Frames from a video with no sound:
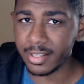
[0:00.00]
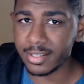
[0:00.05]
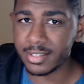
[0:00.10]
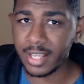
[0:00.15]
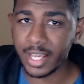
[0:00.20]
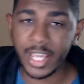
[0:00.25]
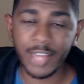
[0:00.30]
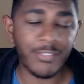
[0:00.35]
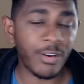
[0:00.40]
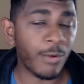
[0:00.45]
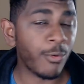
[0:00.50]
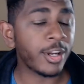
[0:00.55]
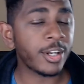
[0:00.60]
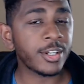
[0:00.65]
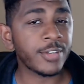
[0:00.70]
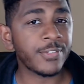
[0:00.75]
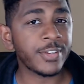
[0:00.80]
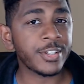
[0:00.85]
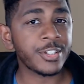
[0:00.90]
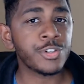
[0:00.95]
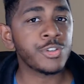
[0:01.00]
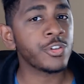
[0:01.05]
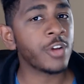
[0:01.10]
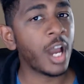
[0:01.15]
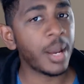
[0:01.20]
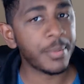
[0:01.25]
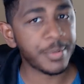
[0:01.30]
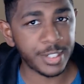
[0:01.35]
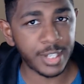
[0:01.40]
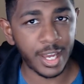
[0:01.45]
like if I wanted to fish a
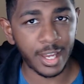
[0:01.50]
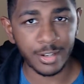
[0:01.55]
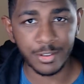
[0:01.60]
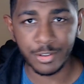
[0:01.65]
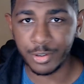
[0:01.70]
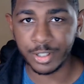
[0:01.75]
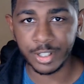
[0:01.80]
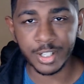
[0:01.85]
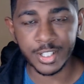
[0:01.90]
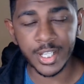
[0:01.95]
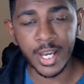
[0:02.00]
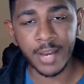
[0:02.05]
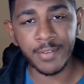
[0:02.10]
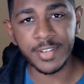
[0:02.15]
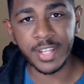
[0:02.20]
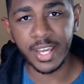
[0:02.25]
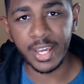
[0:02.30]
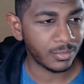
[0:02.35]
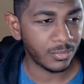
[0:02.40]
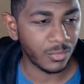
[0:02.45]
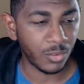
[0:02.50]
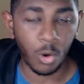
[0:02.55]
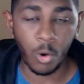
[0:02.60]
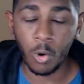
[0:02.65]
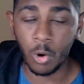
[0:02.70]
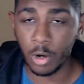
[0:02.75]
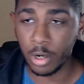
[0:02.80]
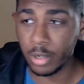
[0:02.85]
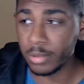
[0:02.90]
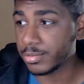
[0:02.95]
drop shot during a tough day,
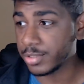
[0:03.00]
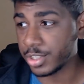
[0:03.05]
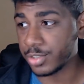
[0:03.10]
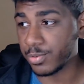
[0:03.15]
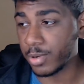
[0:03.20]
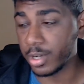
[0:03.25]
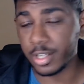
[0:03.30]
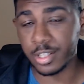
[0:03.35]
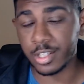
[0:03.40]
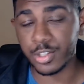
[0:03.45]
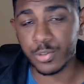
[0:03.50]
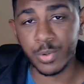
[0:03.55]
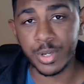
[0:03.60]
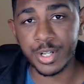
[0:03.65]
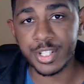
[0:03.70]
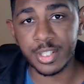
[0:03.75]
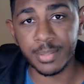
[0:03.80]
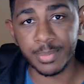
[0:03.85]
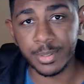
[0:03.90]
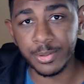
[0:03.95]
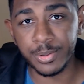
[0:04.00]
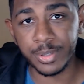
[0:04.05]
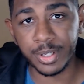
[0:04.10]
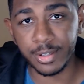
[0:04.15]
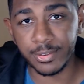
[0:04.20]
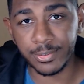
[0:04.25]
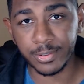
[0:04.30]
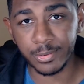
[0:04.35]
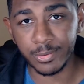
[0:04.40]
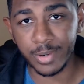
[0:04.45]
or just wanted to switch the
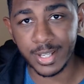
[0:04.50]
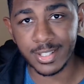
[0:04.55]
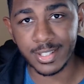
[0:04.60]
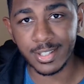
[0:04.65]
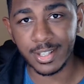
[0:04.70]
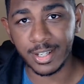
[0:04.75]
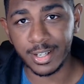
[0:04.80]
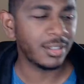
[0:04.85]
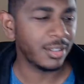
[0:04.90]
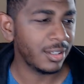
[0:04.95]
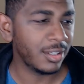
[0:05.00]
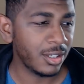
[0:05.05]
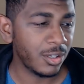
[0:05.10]
bluegill for the rest of the day.